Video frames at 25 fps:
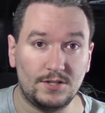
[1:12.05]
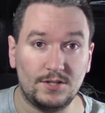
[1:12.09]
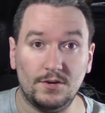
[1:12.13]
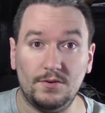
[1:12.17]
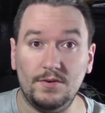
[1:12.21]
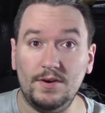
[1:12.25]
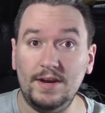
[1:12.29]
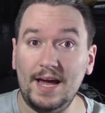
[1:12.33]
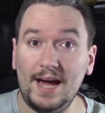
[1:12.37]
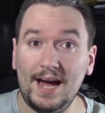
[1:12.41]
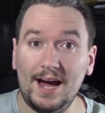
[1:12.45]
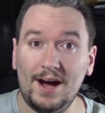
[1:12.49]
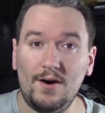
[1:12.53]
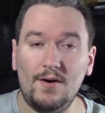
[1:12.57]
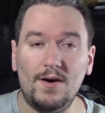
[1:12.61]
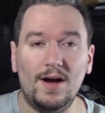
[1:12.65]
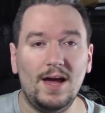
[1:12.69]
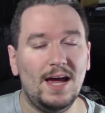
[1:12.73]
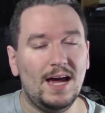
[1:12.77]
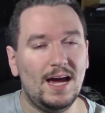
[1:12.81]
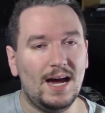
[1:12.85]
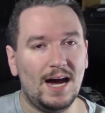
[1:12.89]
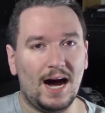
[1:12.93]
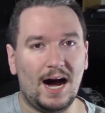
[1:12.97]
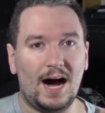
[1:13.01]
So now
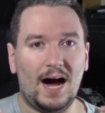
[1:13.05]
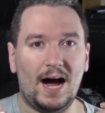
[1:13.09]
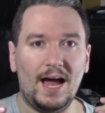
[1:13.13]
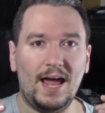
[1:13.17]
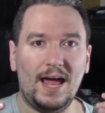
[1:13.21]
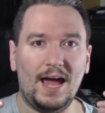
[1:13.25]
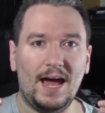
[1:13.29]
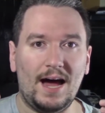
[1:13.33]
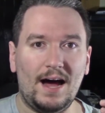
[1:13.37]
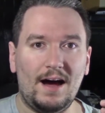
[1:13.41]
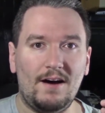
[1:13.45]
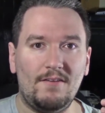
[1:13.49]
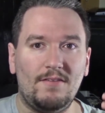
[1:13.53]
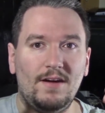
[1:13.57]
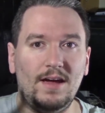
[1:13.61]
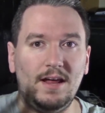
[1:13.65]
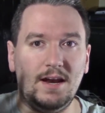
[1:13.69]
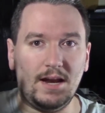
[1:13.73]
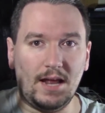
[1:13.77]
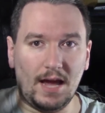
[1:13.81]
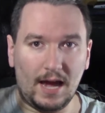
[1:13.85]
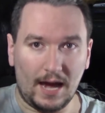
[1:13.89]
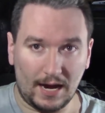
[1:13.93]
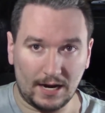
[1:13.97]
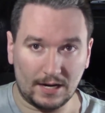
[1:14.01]
I have
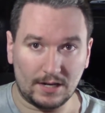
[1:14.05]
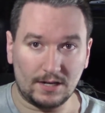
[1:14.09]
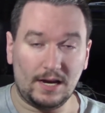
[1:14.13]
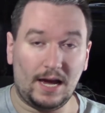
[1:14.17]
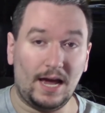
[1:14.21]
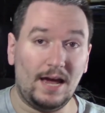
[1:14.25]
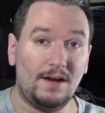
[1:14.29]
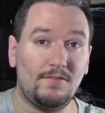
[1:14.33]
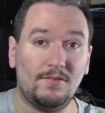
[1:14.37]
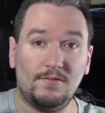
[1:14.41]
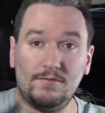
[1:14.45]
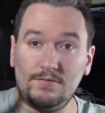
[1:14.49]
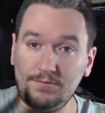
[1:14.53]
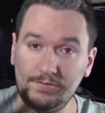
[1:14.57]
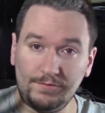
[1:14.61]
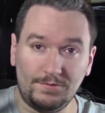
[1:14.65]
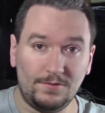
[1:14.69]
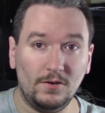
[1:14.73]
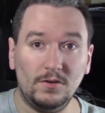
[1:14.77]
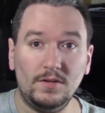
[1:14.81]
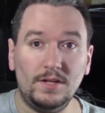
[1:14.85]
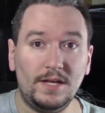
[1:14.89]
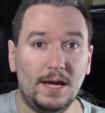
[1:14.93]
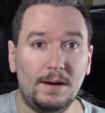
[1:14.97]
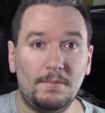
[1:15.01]
a
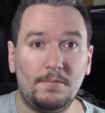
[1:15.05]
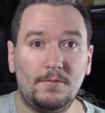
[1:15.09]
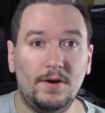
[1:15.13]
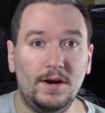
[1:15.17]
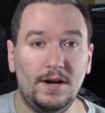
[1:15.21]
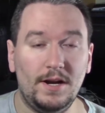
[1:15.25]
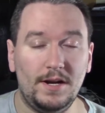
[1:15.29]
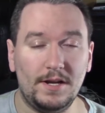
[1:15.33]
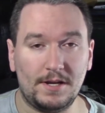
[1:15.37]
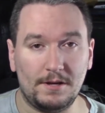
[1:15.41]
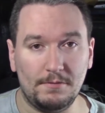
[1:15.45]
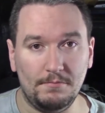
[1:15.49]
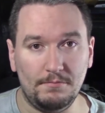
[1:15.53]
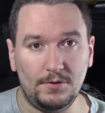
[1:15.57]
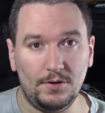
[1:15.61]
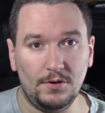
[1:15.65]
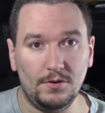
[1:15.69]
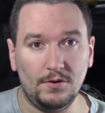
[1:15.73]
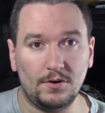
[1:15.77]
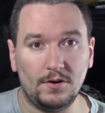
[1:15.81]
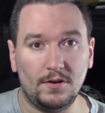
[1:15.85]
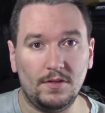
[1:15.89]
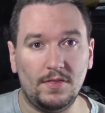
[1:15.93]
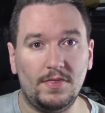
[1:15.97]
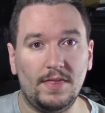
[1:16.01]
fully upgraded
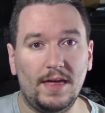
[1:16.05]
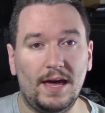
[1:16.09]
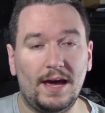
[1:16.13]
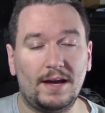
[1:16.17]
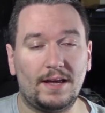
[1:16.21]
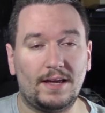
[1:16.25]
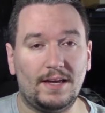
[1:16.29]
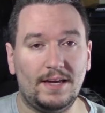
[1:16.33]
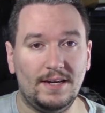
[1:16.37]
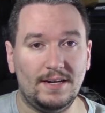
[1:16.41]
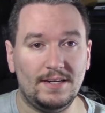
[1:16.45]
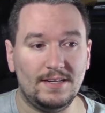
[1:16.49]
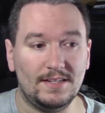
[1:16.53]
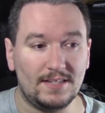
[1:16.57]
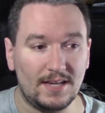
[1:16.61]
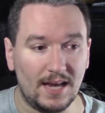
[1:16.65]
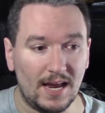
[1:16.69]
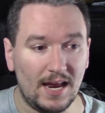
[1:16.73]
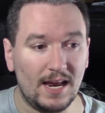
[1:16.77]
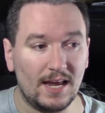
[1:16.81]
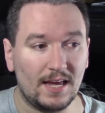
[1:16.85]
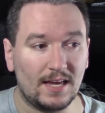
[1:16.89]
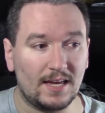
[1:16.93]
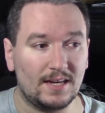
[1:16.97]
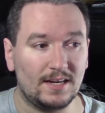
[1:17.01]
computer that can
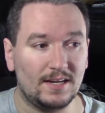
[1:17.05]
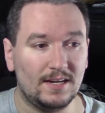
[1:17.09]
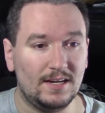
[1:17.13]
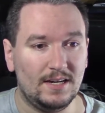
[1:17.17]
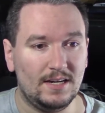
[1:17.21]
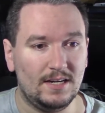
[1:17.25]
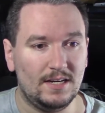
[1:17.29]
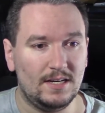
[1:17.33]
take